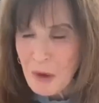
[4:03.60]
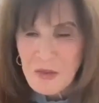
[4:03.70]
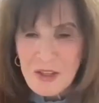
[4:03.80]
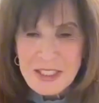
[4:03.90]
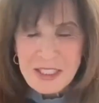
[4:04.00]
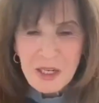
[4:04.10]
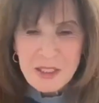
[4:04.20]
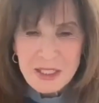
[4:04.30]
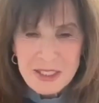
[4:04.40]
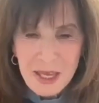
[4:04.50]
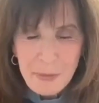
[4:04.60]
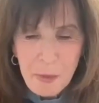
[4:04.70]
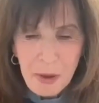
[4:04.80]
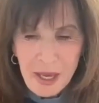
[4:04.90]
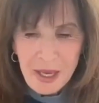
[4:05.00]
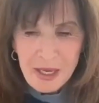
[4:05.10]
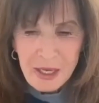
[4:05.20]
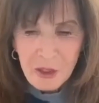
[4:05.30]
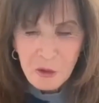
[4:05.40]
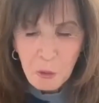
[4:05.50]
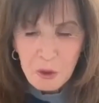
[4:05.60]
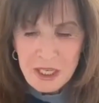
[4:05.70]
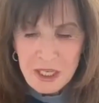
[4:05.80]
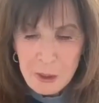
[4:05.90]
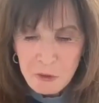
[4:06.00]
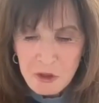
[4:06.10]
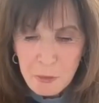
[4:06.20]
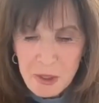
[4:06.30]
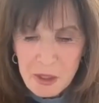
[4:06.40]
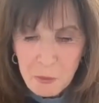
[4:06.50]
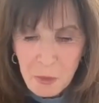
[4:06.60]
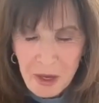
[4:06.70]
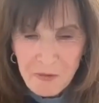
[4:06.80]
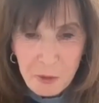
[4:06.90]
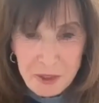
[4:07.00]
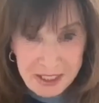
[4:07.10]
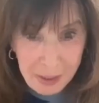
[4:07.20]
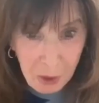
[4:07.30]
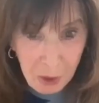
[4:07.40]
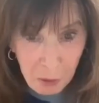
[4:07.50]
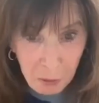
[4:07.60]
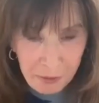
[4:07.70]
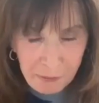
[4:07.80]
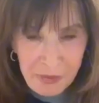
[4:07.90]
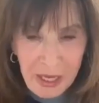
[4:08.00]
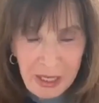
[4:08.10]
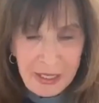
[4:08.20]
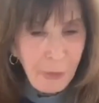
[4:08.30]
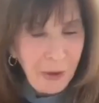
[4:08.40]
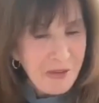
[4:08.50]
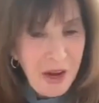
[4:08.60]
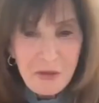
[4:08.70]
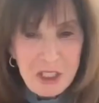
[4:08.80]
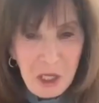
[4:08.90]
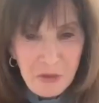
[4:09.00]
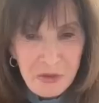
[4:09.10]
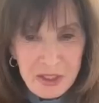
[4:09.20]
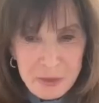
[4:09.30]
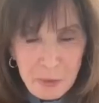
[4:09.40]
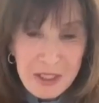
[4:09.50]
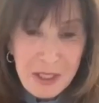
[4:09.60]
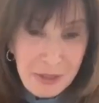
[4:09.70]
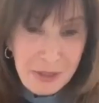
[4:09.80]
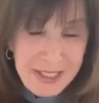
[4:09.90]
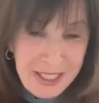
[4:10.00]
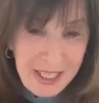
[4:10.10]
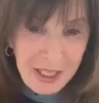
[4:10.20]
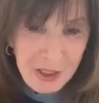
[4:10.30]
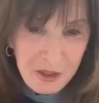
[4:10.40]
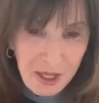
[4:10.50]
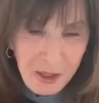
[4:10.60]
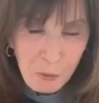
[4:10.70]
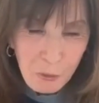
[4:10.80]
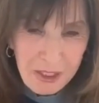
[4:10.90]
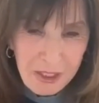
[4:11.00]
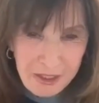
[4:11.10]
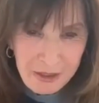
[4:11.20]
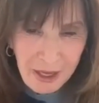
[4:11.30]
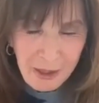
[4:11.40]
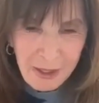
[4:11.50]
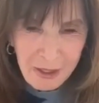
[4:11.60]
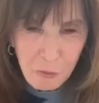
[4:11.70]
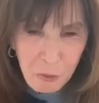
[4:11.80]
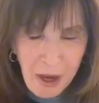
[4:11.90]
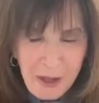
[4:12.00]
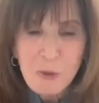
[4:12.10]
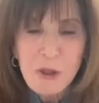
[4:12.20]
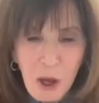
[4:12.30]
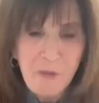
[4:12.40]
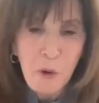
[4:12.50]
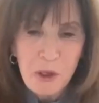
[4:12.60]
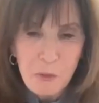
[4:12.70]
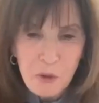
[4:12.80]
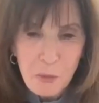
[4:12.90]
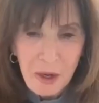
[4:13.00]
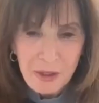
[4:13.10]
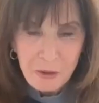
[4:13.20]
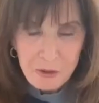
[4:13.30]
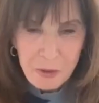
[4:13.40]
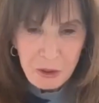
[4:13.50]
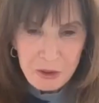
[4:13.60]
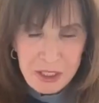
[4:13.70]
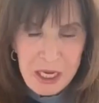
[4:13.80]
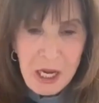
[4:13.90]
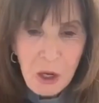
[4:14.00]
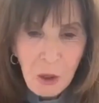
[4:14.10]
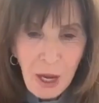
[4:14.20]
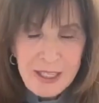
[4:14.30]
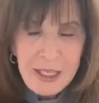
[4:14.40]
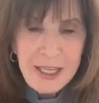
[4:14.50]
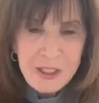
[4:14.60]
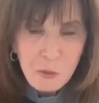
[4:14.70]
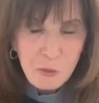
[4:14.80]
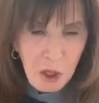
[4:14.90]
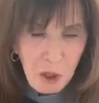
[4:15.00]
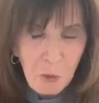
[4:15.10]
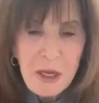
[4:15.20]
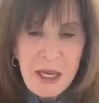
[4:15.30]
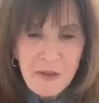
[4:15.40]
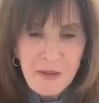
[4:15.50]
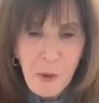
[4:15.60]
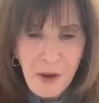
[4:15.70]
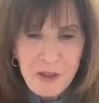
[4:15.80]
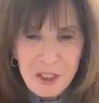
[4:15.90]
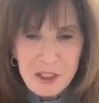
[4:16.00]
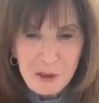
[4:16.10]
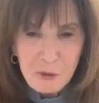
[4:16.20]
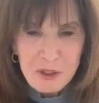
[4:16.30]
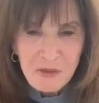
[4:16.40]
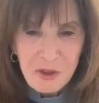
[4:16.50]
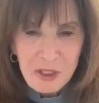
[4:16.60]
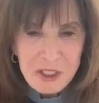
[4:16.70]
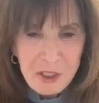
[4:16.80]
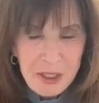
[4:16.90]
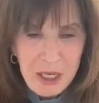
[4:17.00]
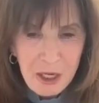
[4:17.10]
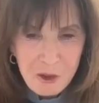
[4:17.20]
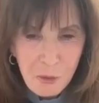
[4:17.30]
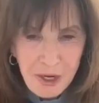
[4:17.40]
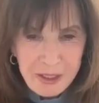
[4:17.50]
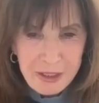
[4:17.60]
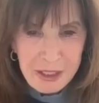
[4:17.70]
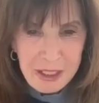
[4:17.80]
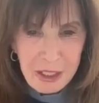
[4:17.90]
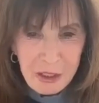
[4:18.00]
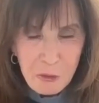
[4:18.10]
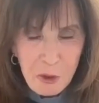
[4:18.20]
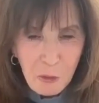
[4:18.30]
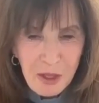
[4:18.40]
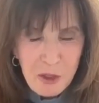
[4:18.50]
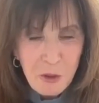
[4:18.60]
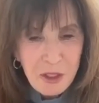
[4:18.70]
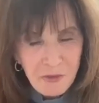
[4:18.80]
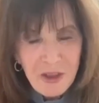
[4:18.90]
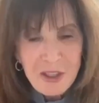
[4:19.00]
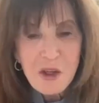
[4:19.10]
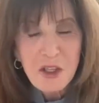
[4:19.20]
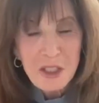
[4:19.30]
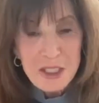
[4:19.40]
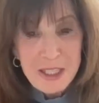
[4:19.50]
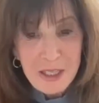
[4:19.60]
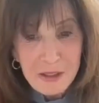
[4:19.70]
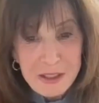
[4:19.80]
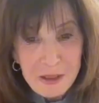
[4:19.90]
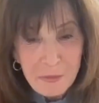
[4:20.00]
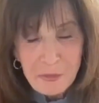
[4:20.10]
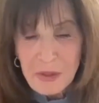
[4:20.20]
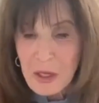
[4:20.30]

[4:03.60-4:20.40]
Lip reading: what this does is they pay, in other words, it used to be you pay for a zip code. Now, I've never done this because I'm a listing agent. I don't love working with buyers because, as you'll know, if you have an exclusive and a signed contract, you know that eventually you're going to sell it.